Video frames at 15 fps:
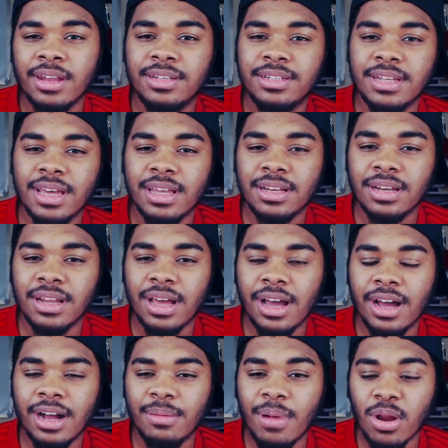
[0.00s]
Then
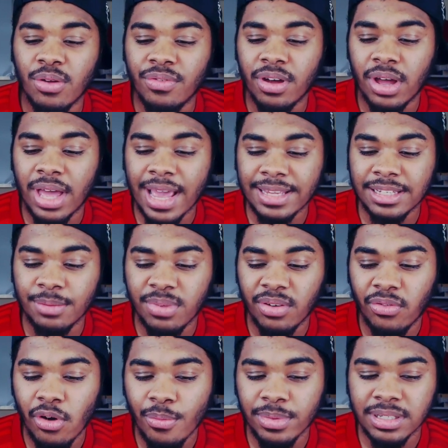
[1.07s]
another excellent
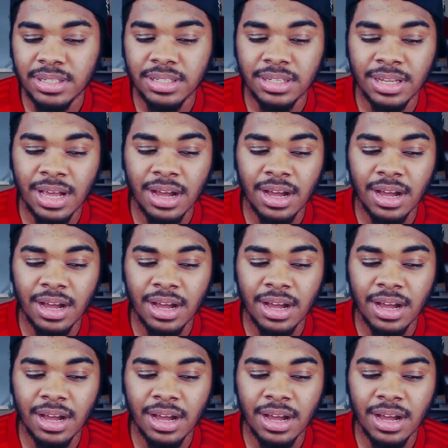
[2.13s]
performance that